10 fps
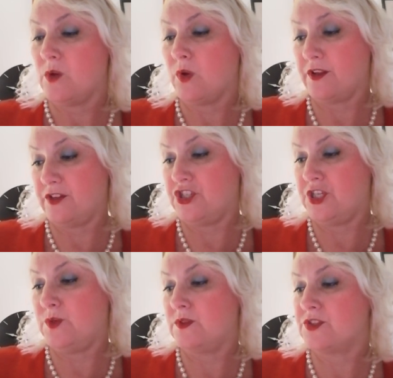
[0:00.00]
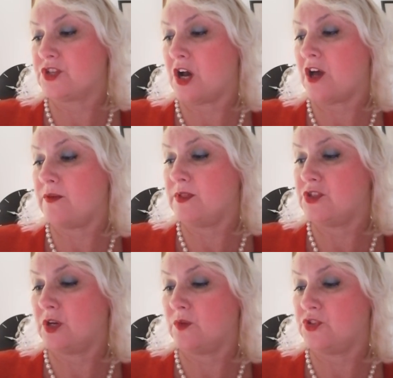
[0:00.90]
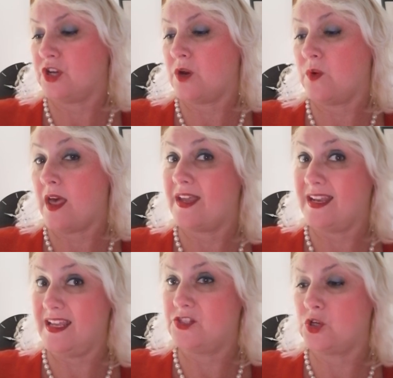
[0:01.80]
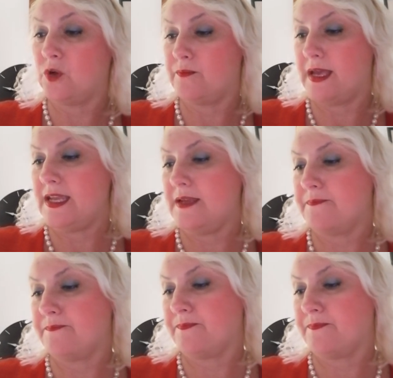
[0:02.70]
One of the students caught them and told Joe. Then he told me.